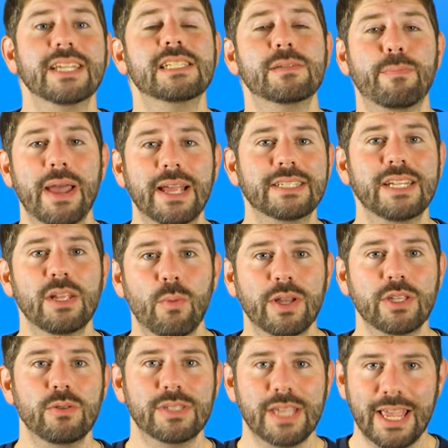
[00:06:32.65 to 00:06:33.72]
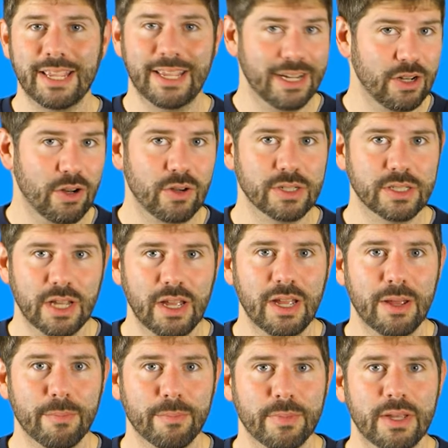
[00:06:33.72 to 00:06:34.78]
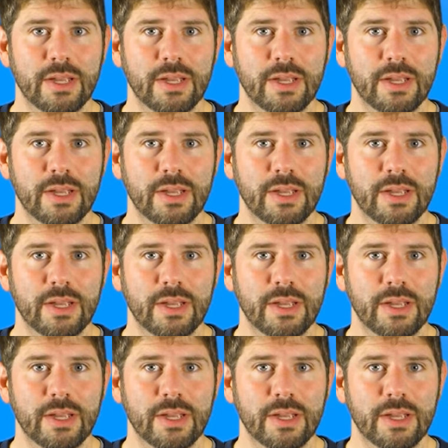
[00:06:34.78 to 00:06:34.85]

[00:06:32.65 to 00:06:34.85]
especially when you take it long term.